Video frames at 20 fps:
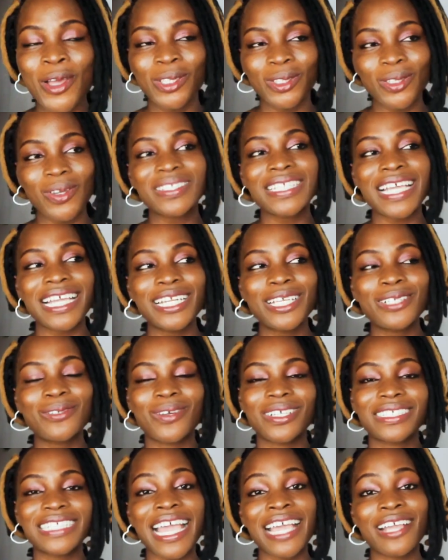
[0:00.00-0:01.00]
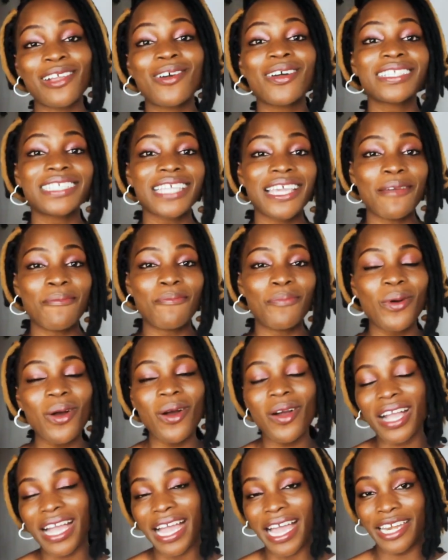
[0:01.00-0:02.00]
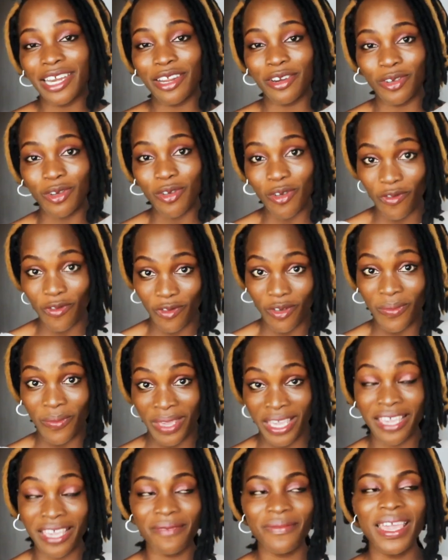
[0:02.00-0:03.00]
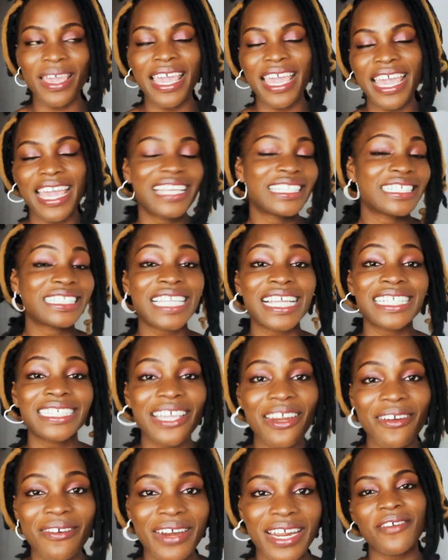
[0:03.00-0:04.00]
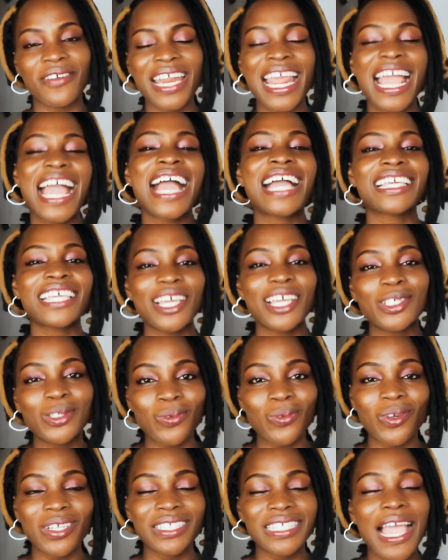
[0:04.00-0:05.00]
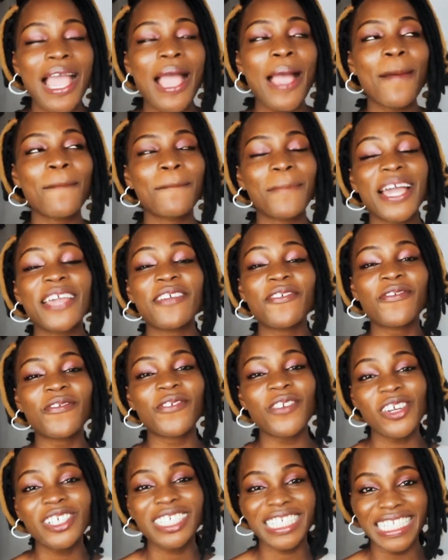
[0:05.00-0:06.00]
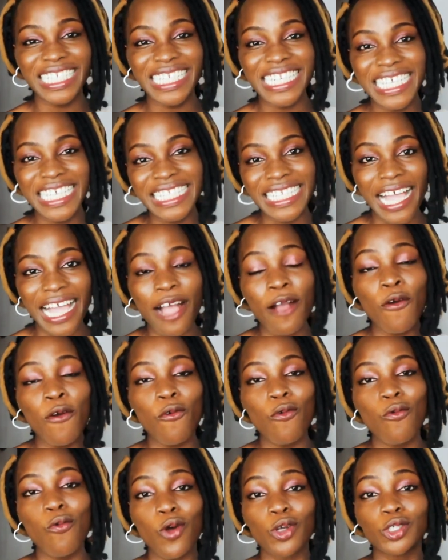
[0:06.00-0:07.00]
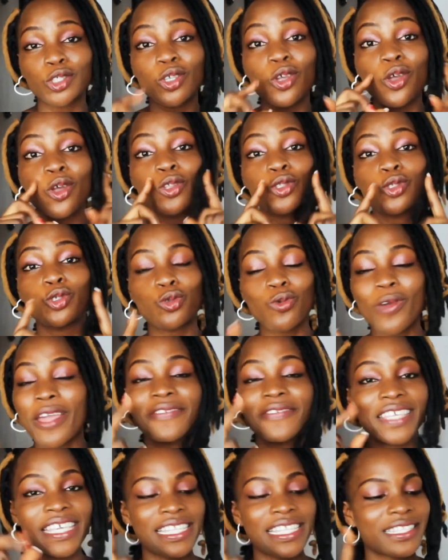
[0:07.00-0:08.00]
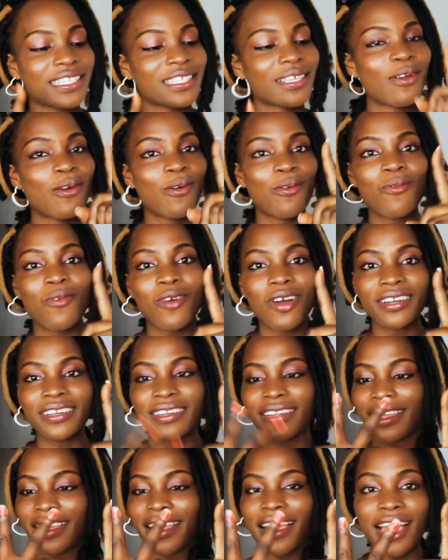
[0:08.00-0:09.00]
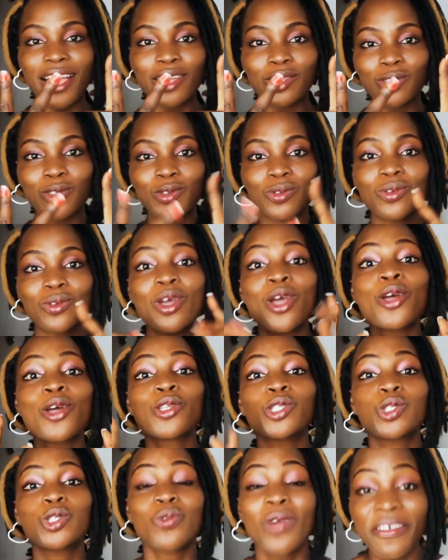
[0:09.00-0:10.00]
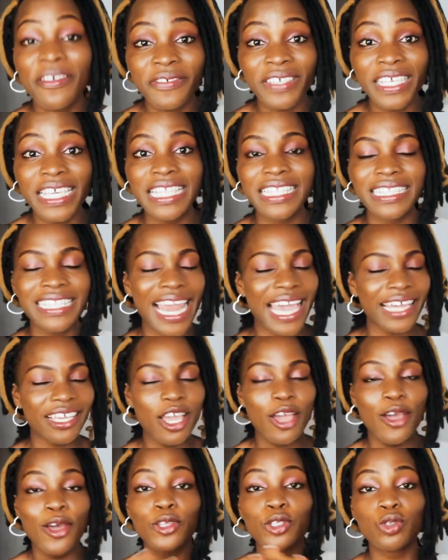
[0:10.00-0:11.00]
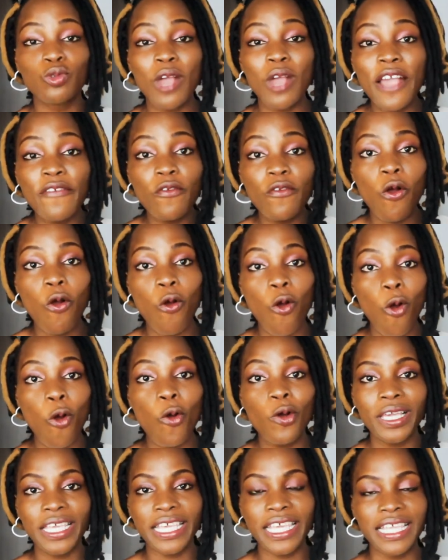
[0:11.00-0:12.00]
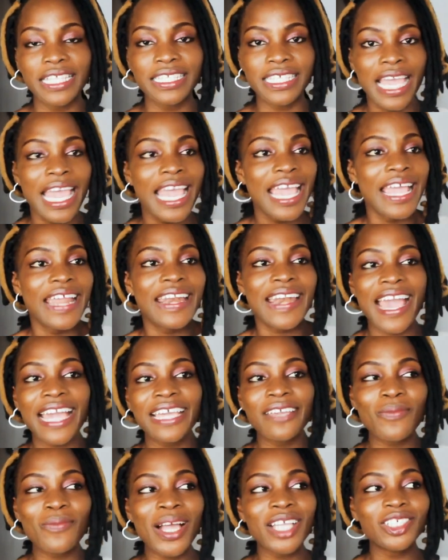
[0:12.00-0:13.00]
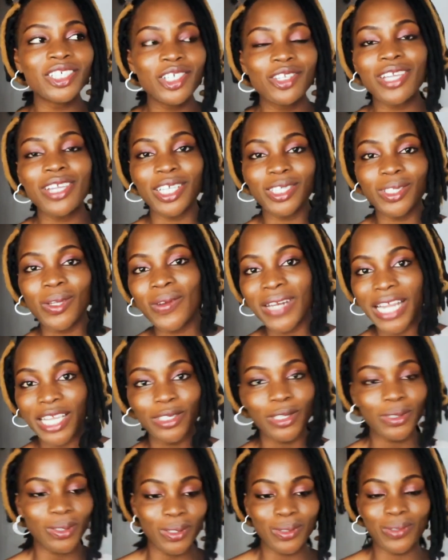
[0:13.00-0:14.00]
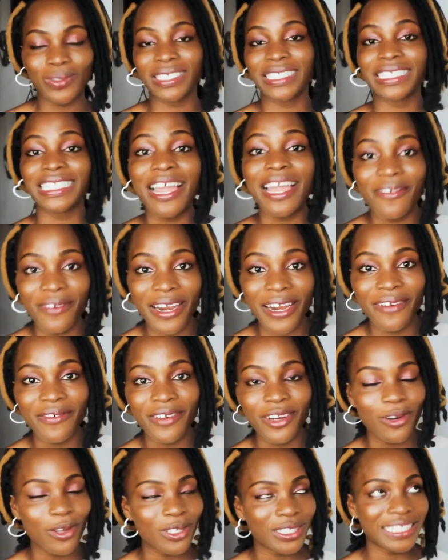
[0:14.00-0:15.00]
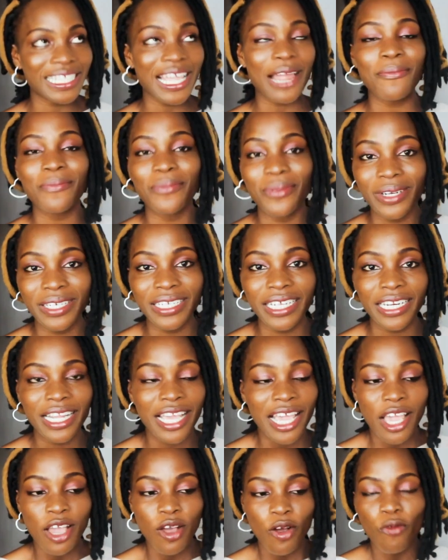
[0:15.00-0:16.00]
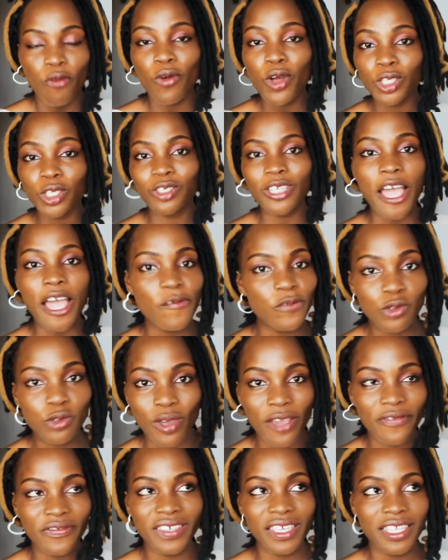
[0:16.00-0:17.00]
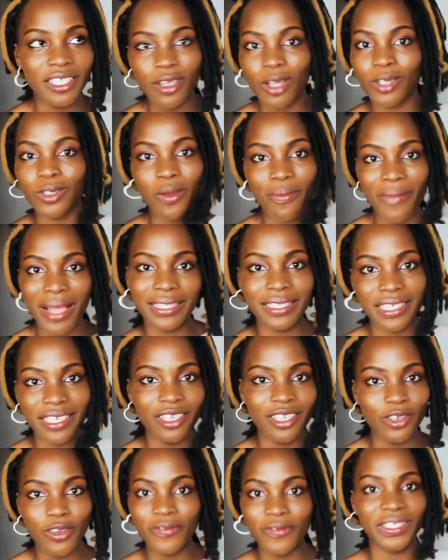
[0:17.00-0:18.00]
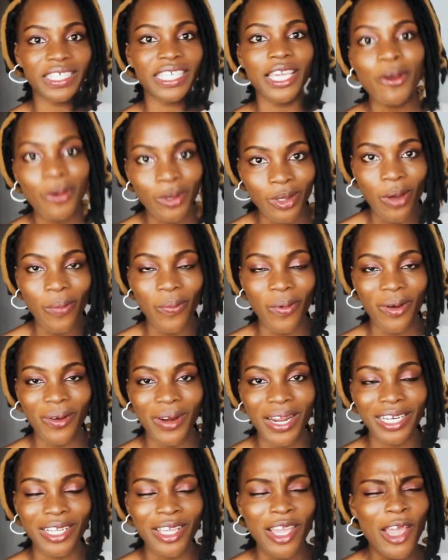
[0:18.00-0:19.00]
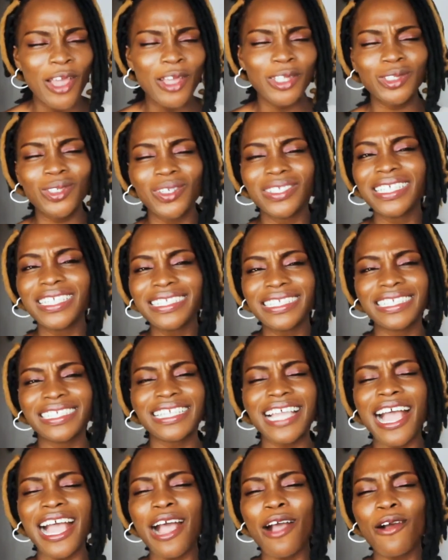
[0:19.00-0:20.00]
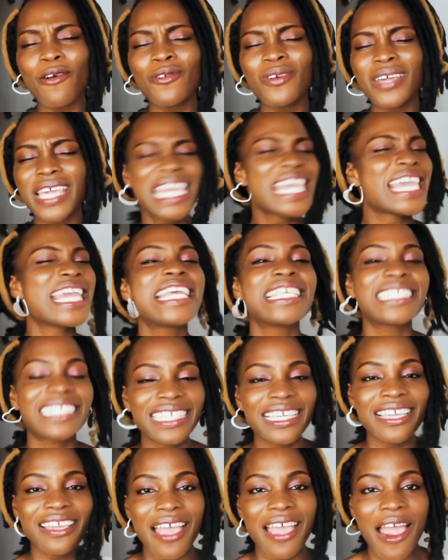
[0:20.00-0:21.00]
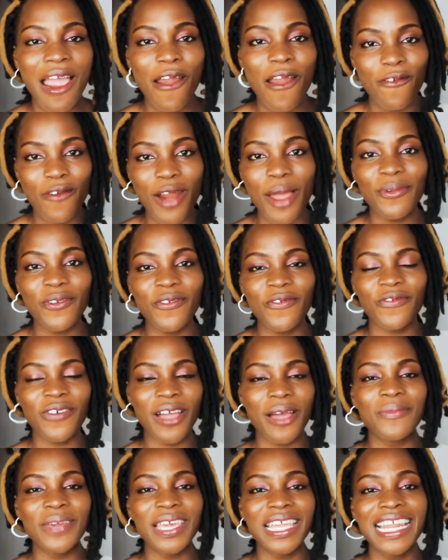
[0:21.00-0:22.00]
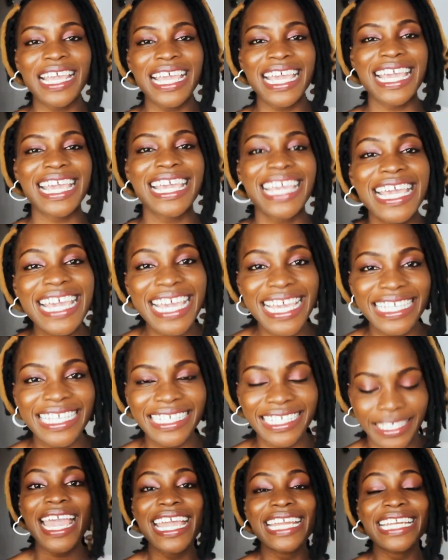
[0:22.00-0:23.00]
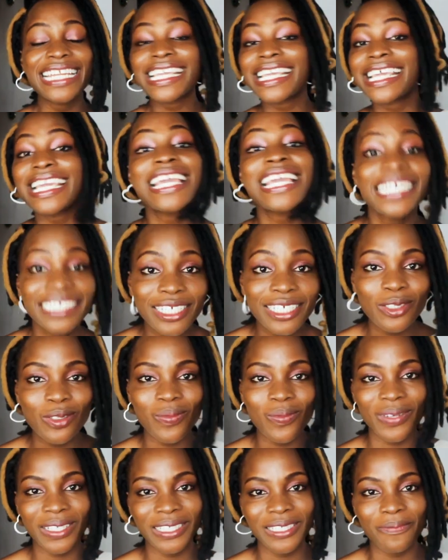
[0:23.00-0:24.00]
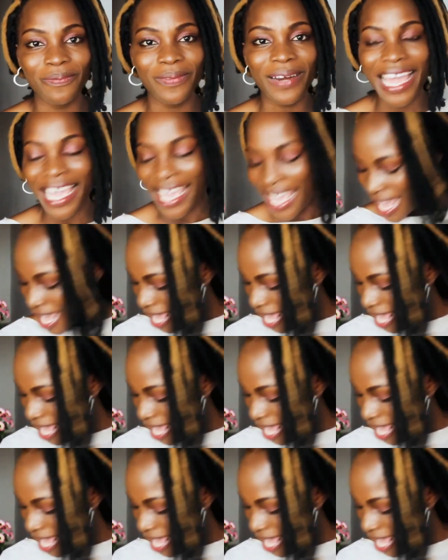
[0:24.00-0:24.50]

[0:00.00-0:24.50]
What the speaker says: So what I did was I got a buck and a doe from him and started rearing. And guess what? My first litter was 12 kids, 1 and 2. 12 kids, like 12 whole kids. Now imagine you're someone that just wants to start rearing or start breeding. Once you have 12 kids, automatic, you've scaled up already. So this is how easy rabbit farming is, and easy to multiply.